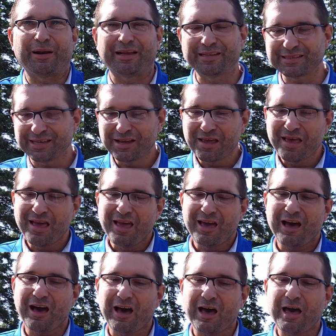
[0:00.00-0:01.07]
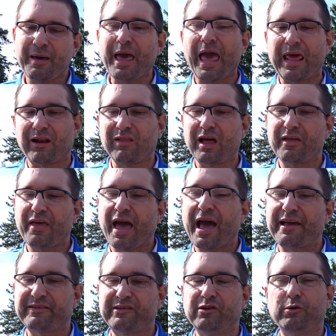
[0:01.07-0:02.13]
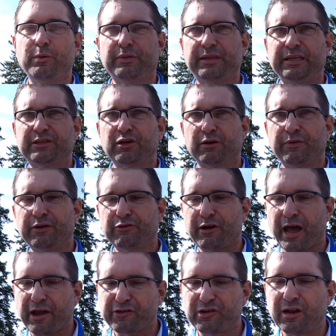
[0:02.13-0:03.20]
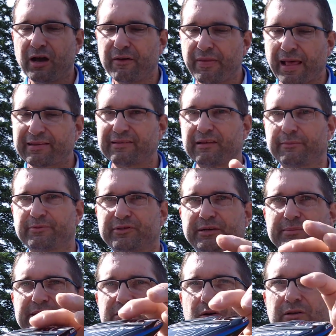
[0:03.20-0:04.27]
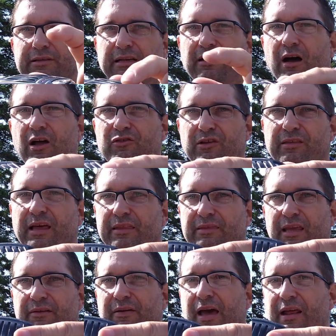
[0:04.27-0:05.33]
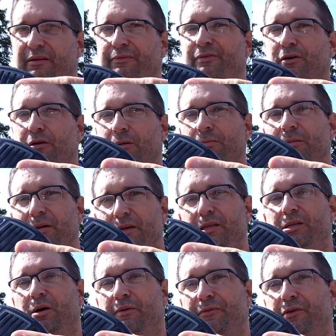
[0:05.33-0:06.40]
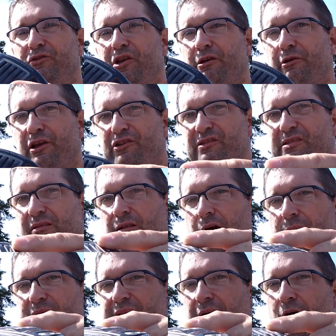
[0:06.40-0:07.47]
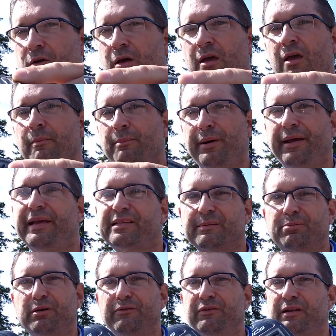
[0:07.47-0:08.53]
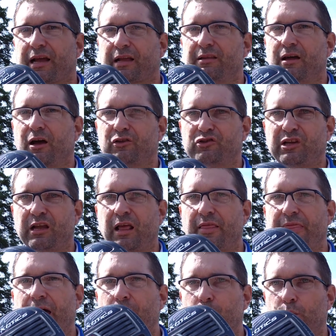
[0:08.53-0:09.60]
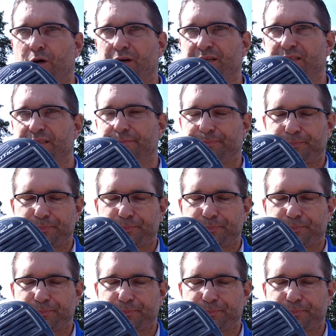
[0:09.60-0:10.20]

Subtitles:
is. And a lot of that has to do with the turf interaction of that Slipstream Soul technology that they've had for a few generations of clubs now, but it's a proven technology that works.